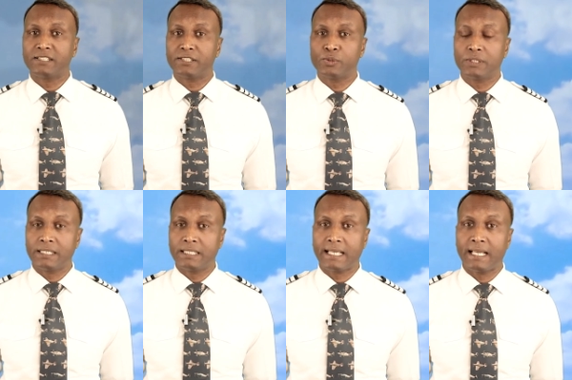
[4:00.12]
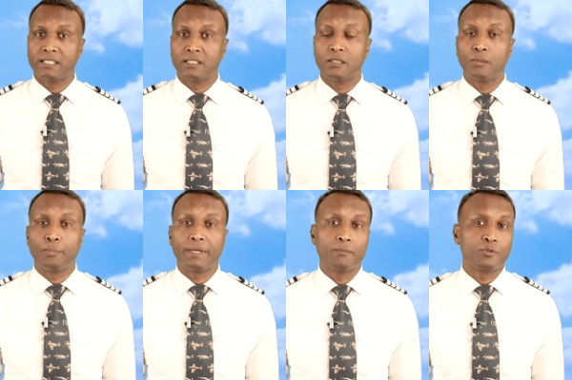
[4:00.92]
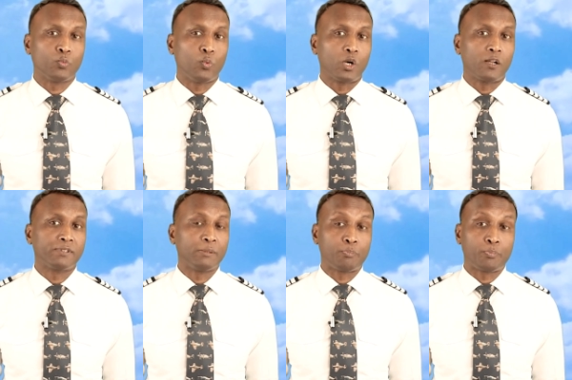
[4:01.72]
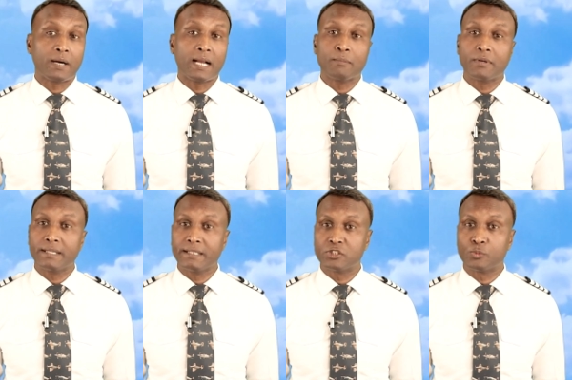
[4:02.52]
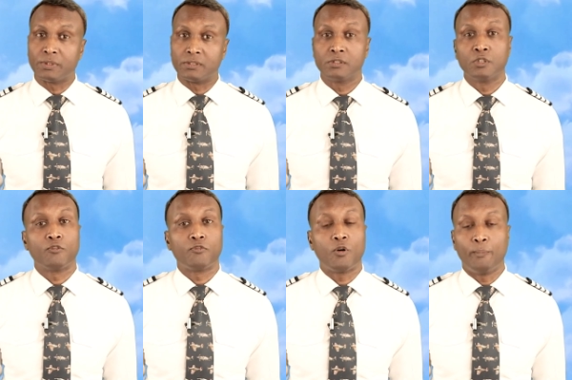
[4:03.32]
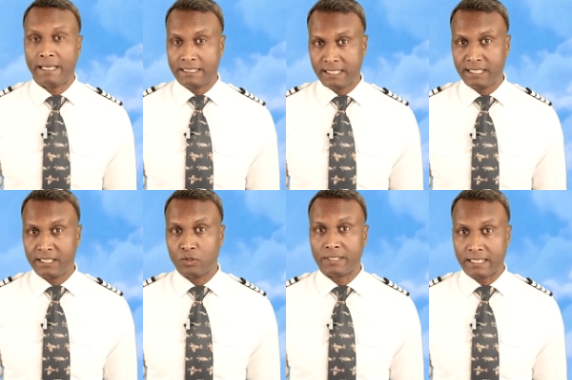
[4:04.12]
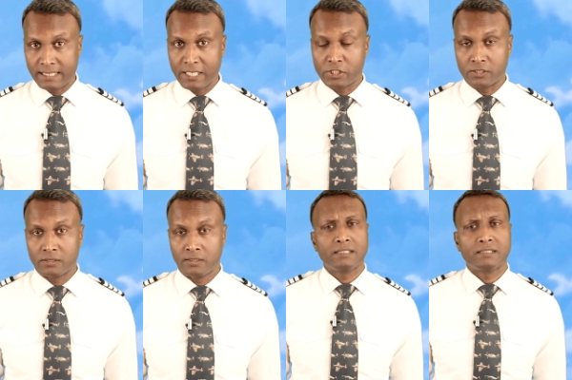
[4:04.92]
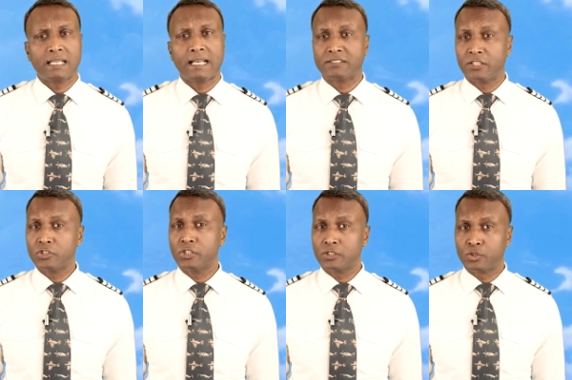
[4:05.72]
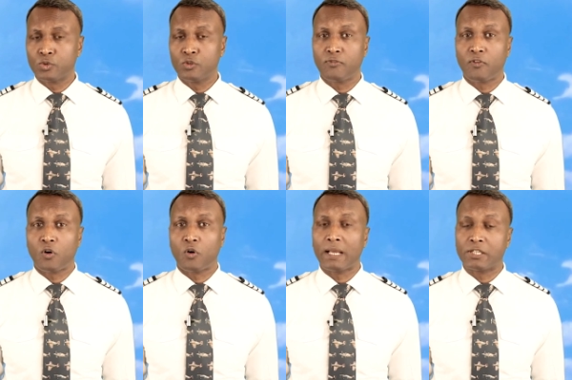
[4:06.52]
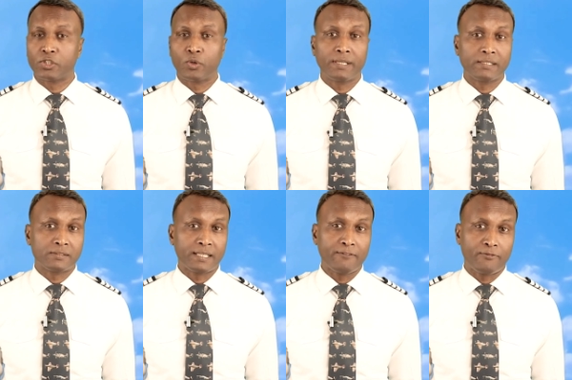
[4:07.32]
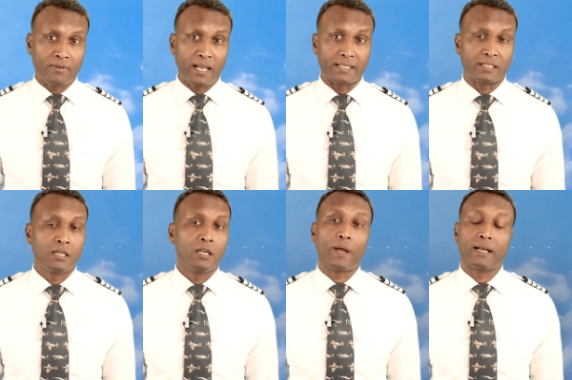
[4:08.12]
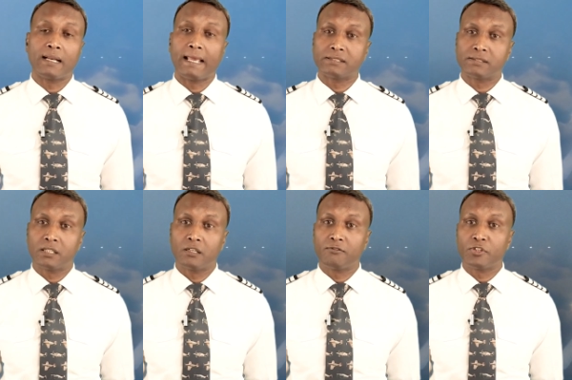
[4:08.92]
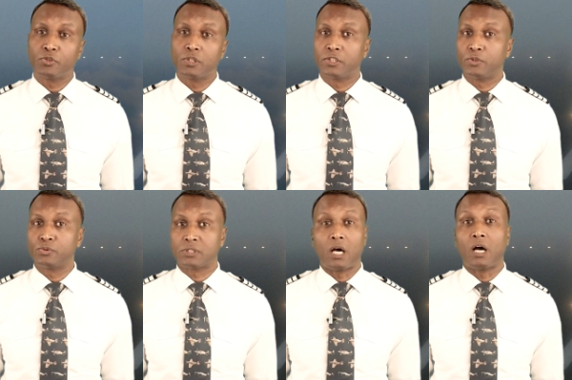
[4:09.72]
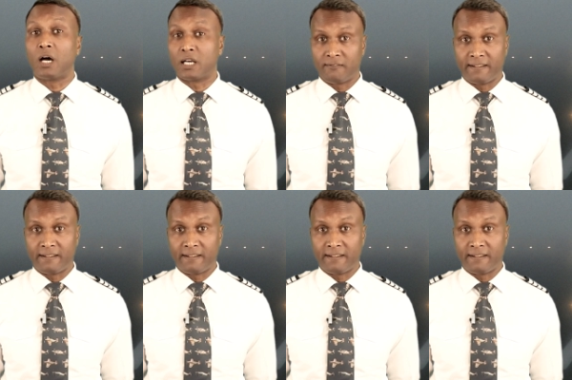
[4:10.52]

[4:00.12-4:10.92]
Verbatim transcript: attitude indicator becomes one of the primary instruments for maintaining orientation. It's an essential tool for ensuring safe flight when external visual cues are